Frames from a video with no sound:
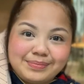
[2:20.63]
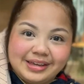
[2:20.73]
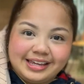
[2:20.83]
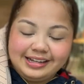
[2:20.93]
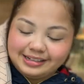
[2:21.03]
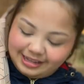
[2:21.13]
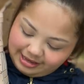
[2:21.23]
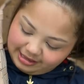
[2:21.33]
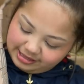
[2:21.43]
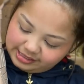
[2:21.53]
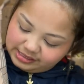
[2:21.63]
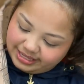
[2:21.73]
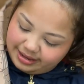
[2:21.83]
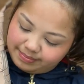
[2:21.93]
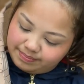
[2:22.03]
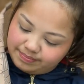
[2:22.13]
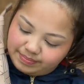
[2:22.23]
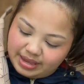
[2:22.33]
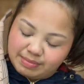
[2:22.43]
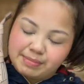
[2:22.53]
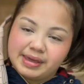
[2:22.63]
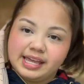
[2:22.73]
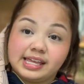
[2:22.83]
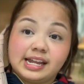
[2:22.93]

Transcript: pink, like this like baby pink,